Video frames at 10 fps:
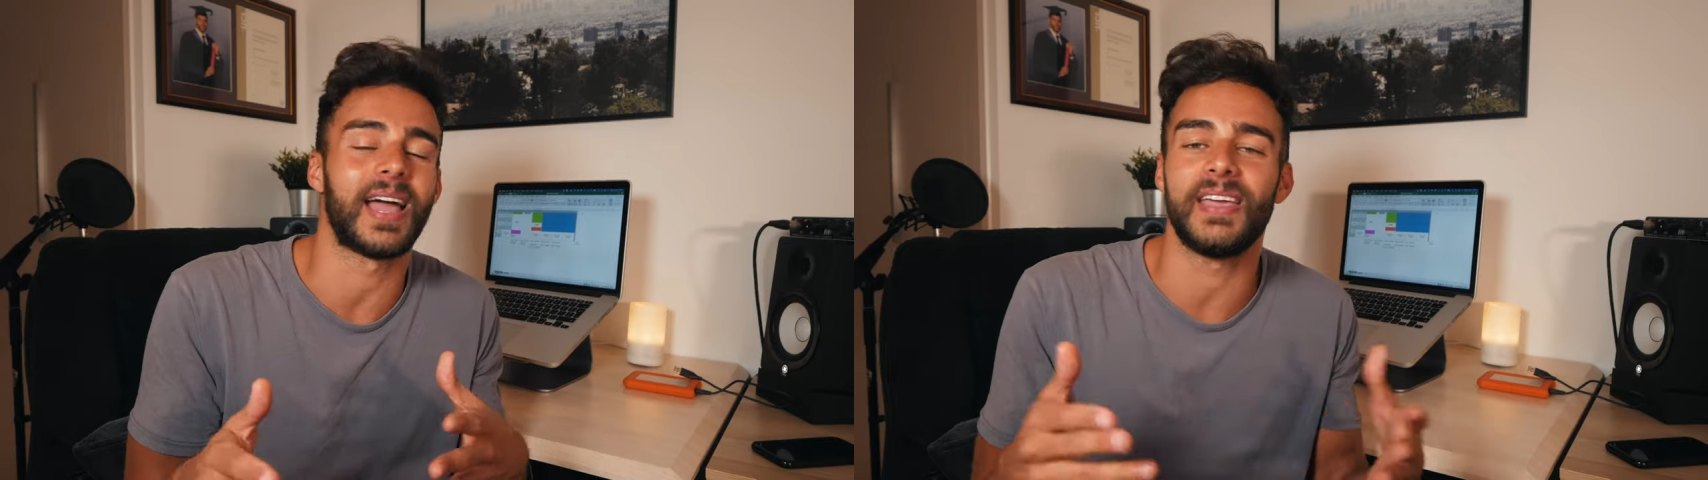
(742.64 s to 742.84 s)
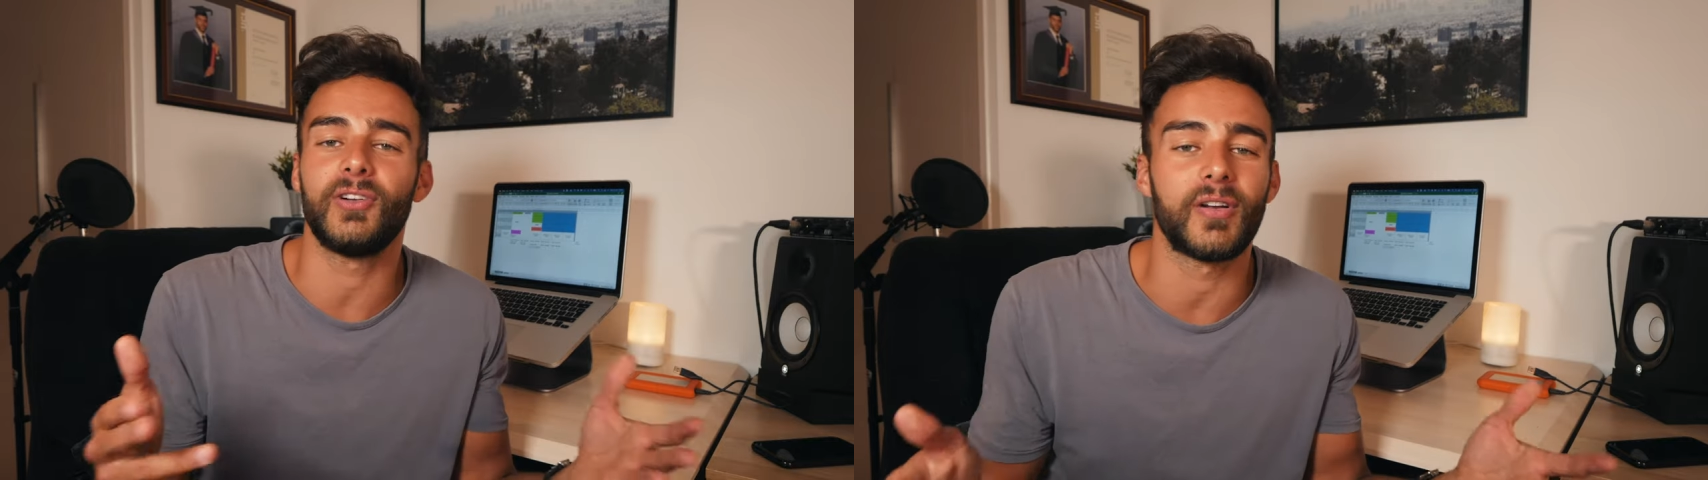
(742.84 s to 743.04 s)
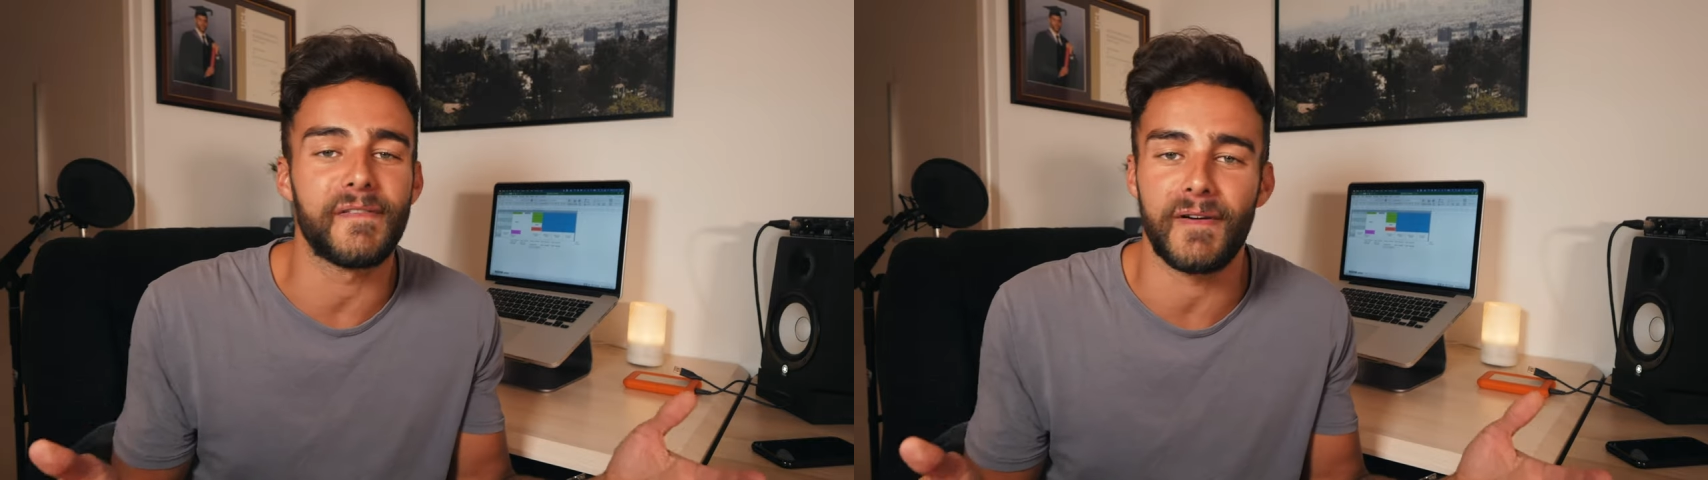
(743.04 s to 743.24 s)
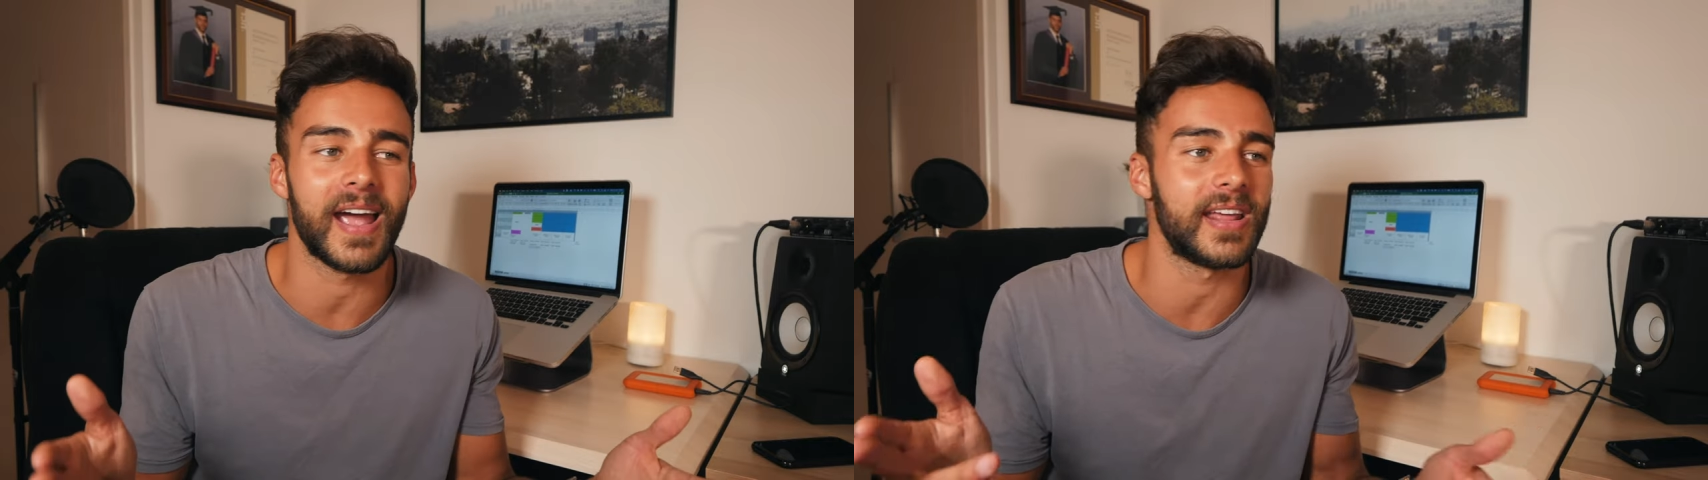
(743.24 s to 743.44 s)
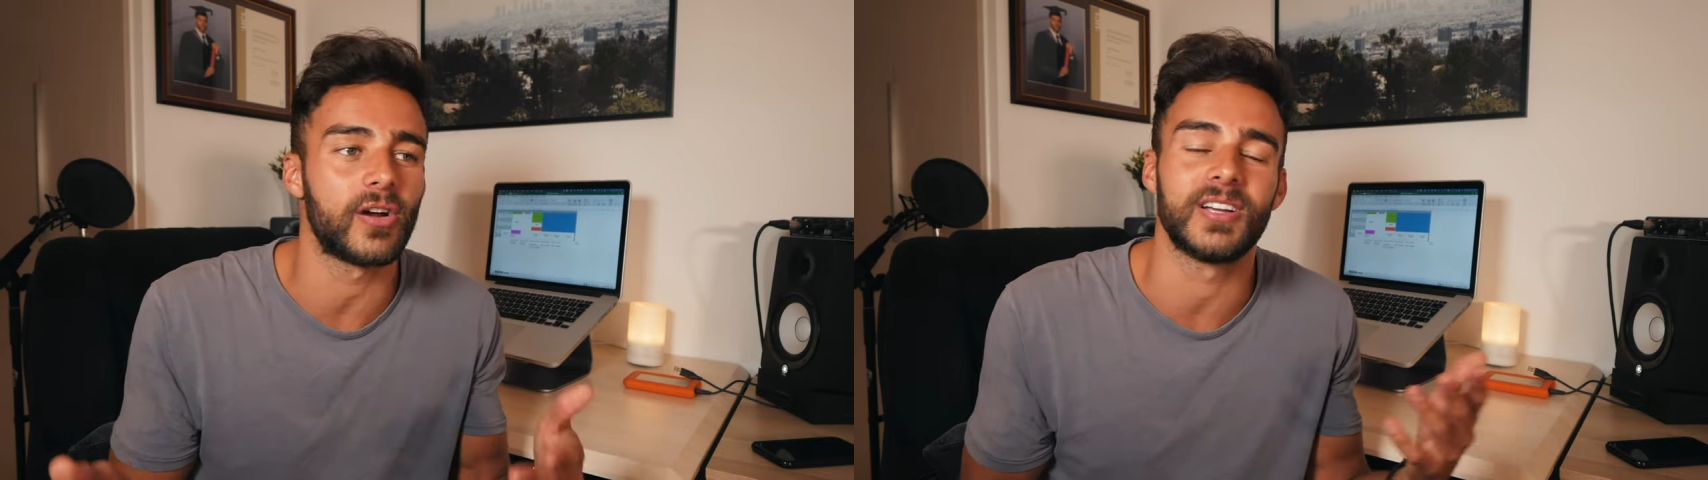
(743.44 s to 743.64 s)
like even on a
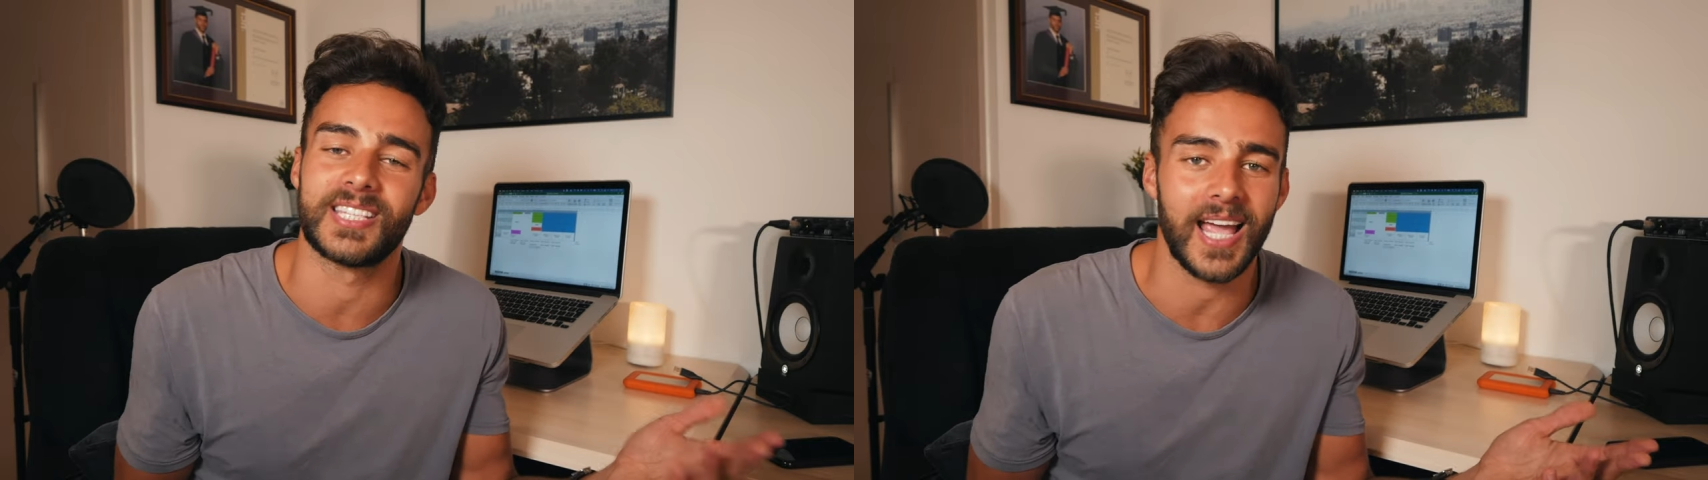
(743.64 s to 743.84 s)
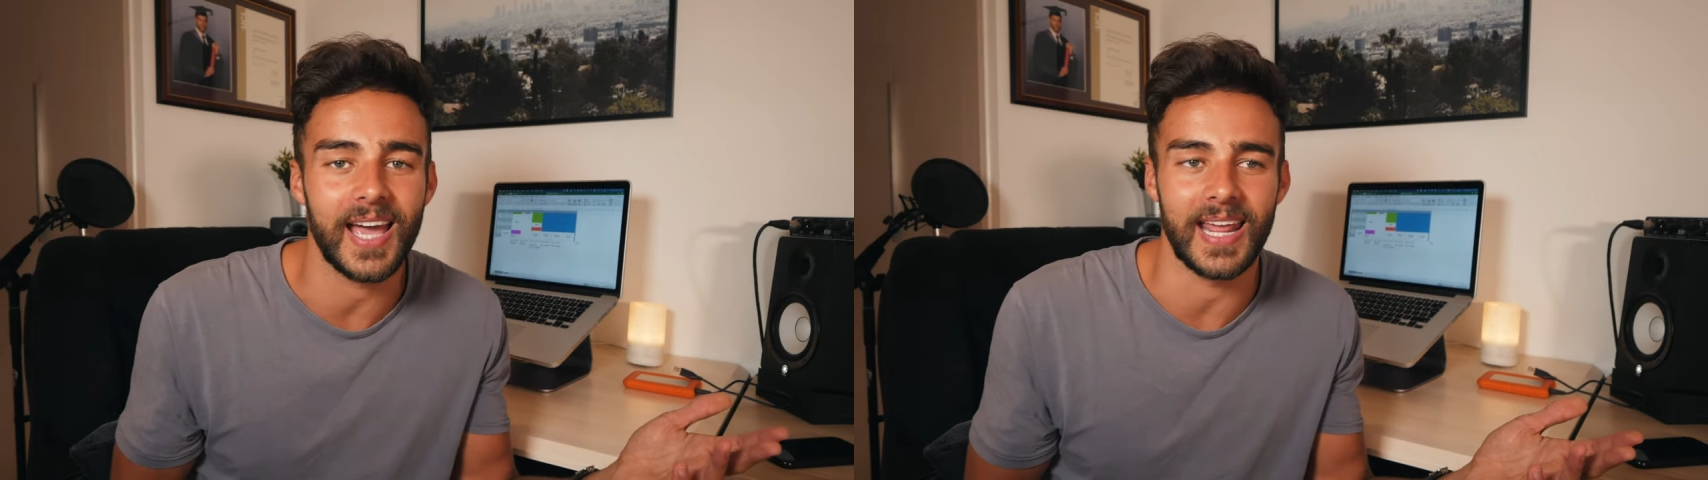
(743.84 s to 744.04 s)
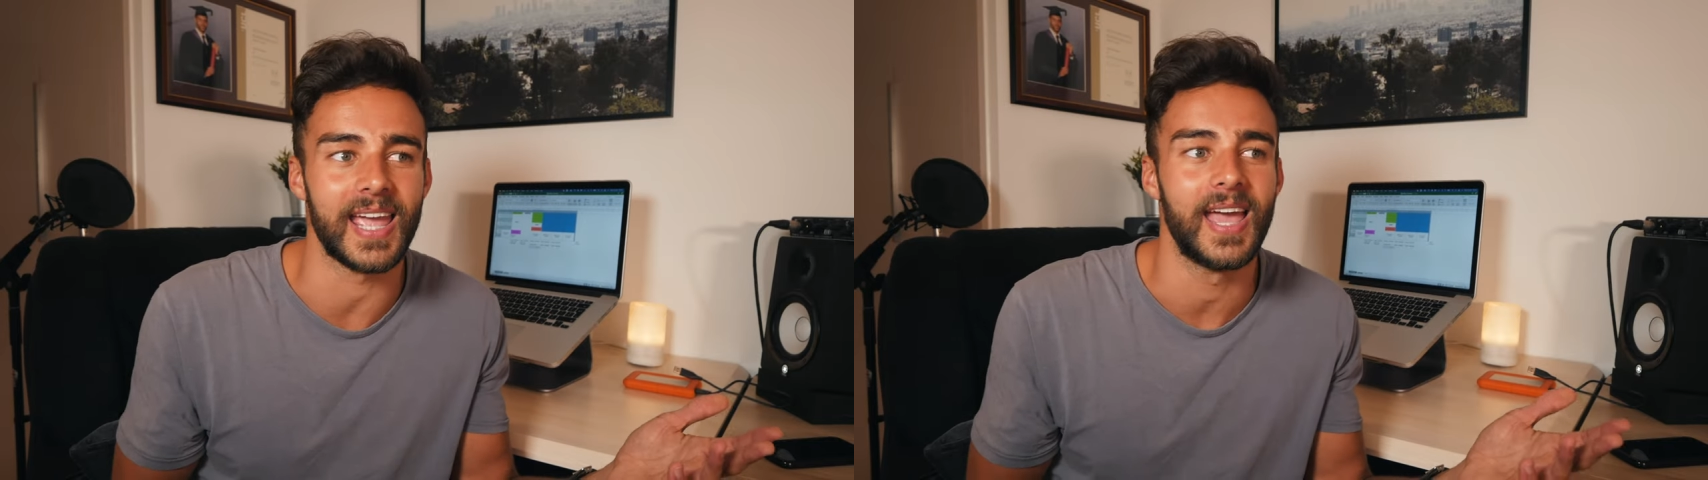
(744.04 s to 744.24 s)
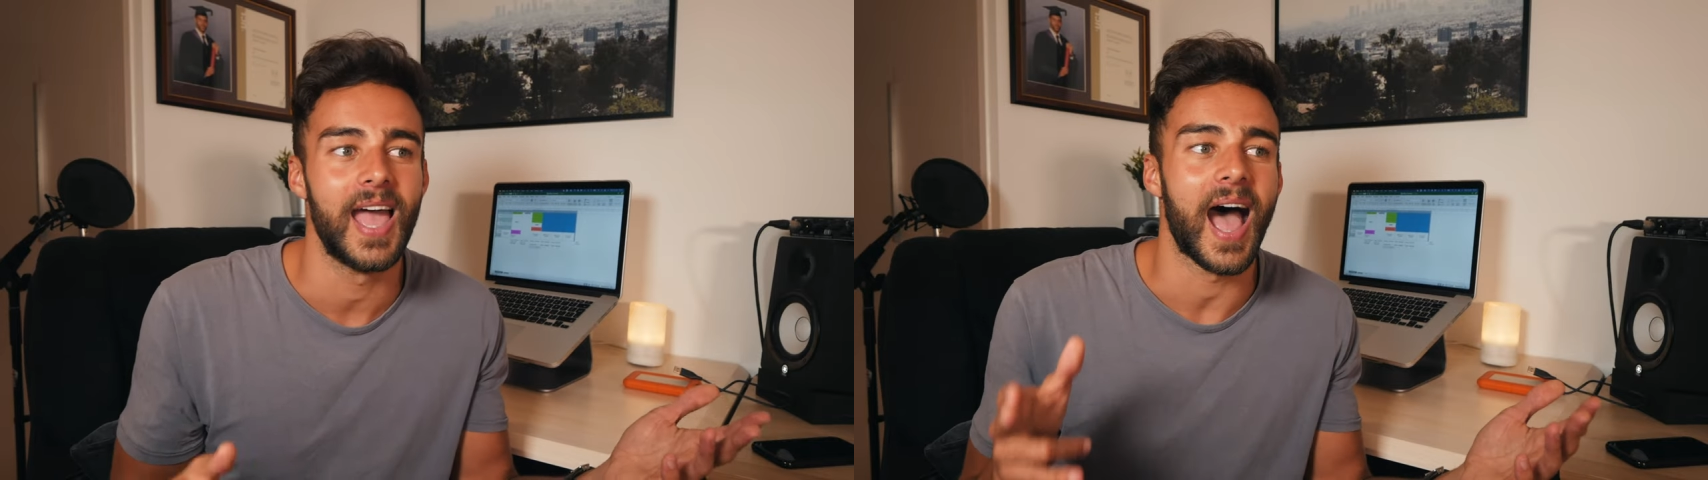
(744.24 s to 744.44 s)
Friday or a Saturday,